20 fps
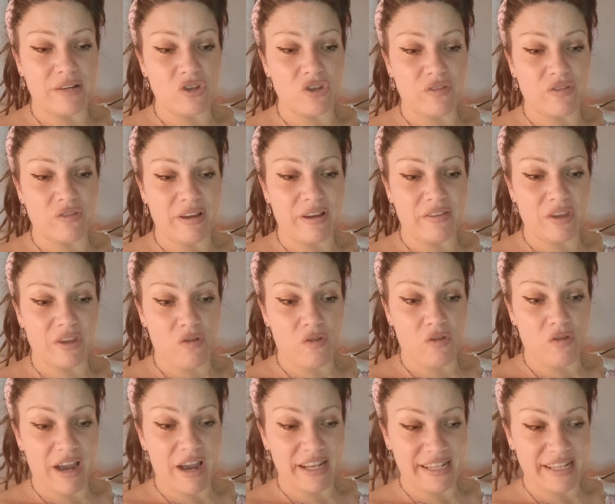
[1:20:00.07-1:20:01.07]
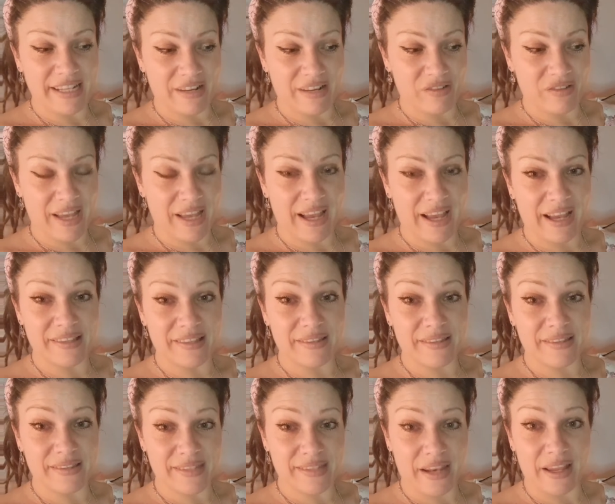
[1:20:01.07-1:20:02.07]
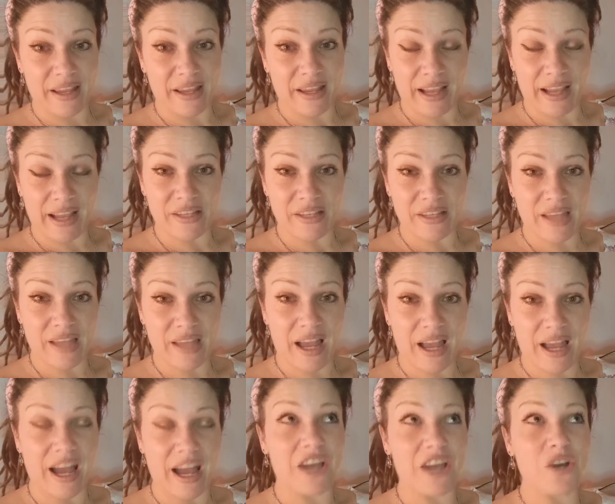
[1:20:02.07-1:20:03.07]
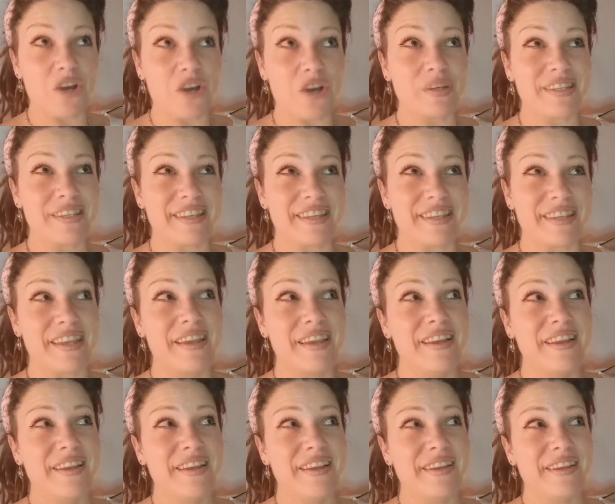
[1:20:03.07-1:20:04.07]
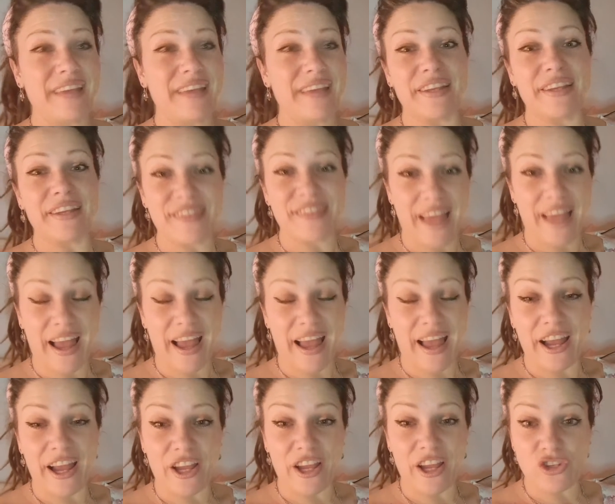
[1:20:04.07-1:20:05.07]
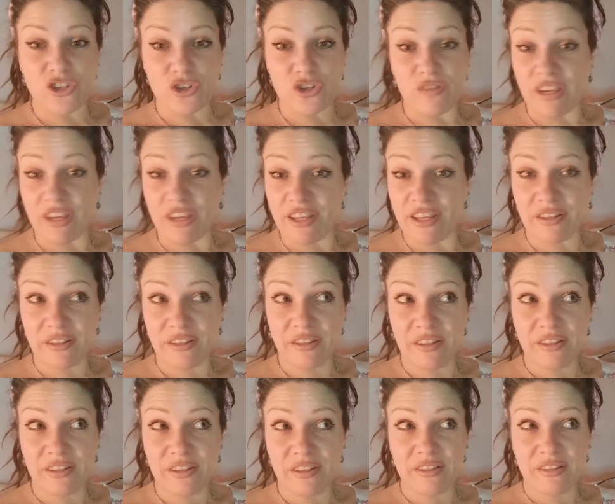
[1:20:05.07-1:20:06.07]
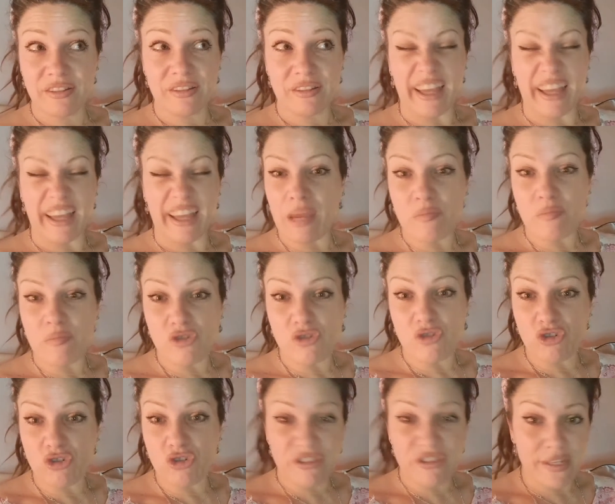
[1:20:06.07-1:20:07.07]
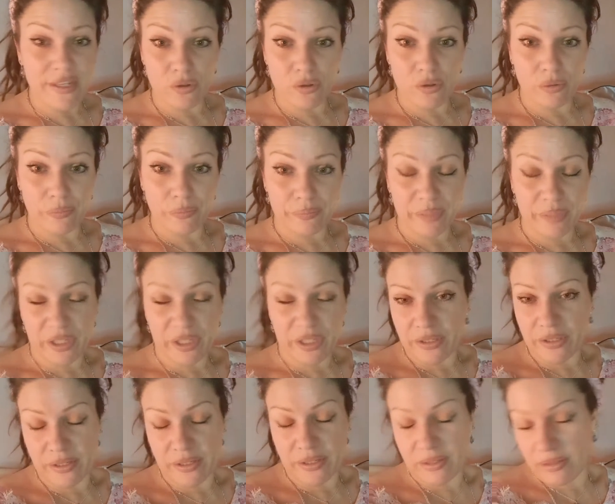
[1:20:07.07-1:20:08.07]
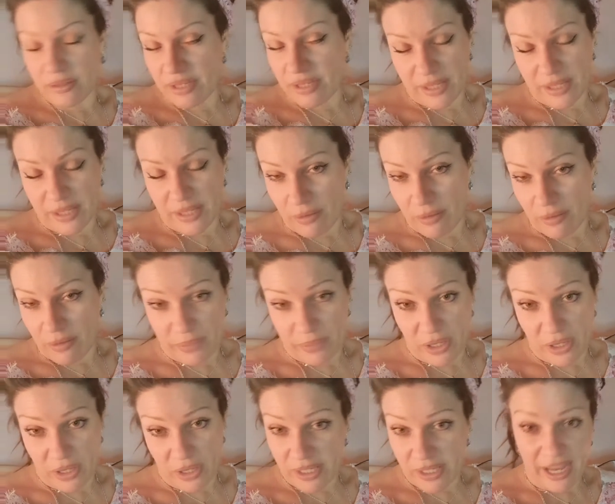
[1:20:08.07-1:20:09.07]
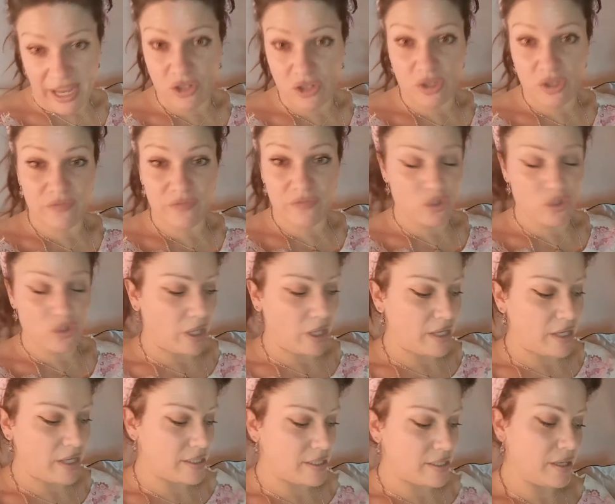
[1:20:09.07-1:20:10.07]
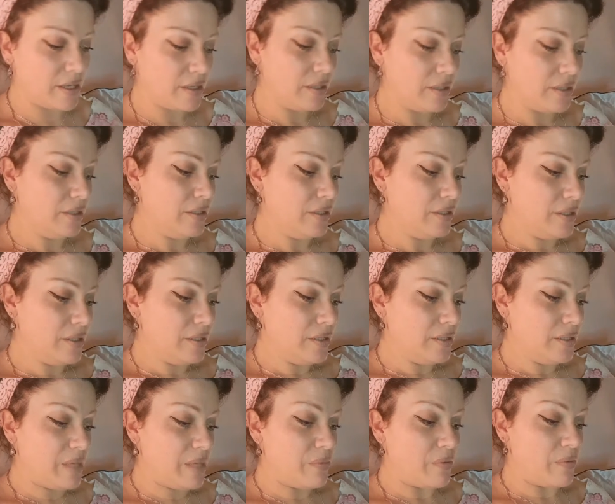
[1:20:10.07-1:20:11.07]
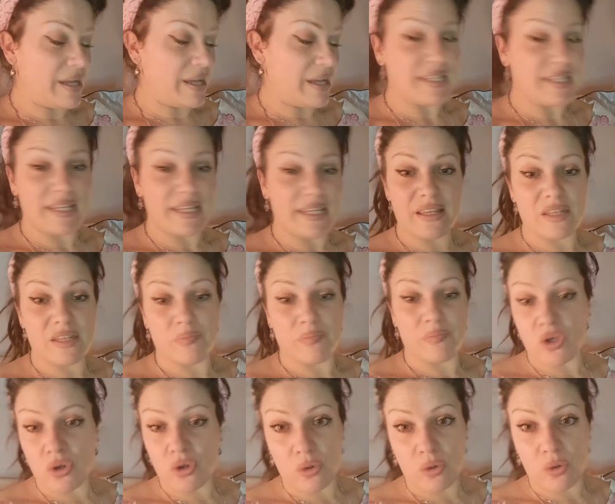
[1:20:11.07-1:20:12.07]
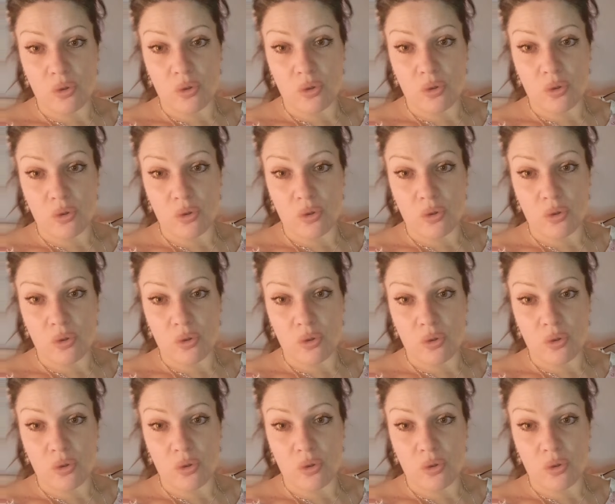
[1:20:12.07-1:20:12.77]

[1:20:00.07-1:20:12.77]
the ground, they go right down the heart centre, Gaia's heart. I always see Gaia's heart as a green, like emerald crystal, because that's how personally I just visualise it. People might see it as pure, like